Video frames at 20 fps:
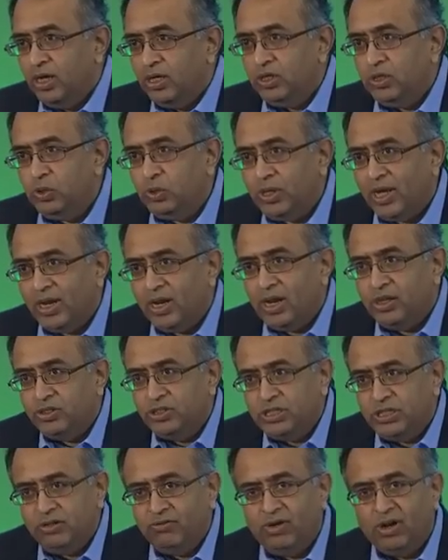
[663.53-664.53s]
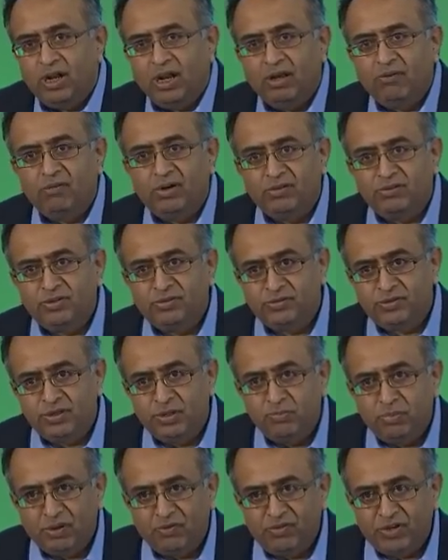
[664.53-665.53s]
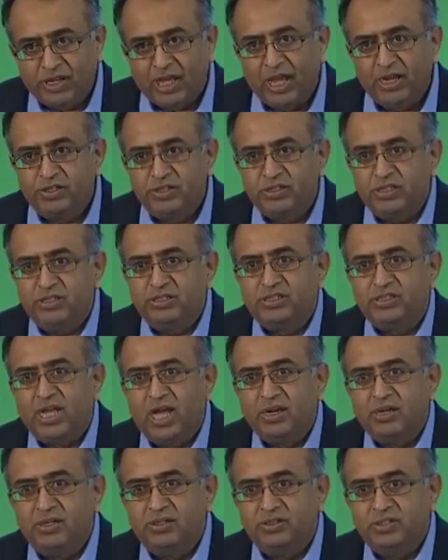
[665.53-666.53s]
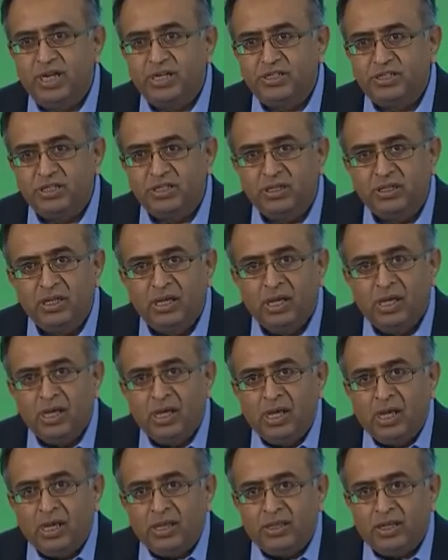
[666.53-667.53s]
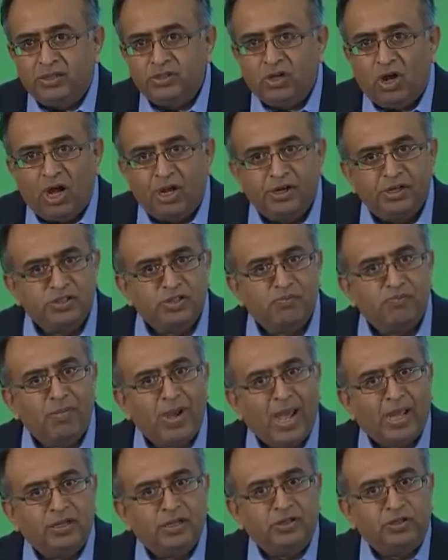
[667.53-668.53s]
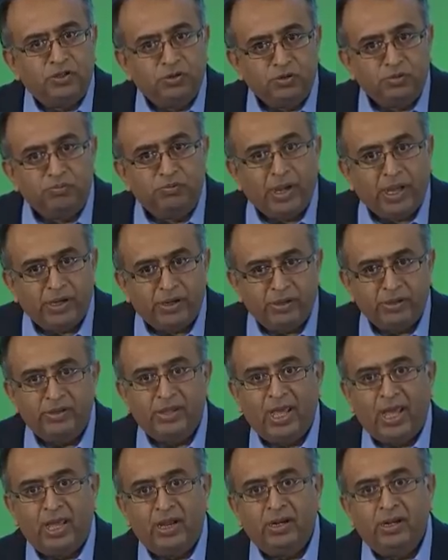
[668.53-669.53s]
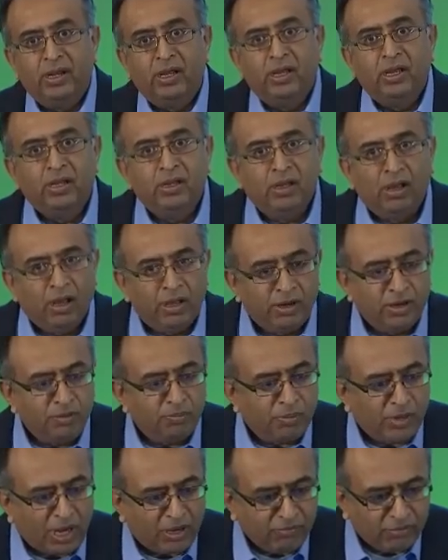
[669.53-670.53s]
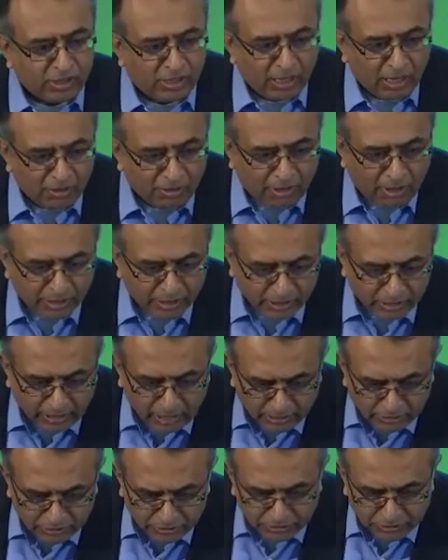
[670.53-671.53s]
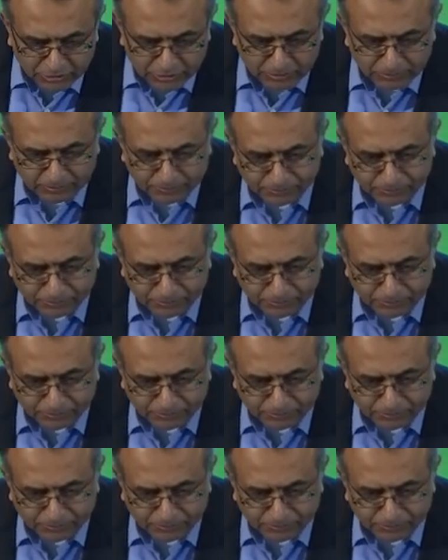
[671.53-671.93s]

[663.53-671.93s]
you can achieve a level of simplification and standardization that is orders of magnitude better than current private cloud architectures.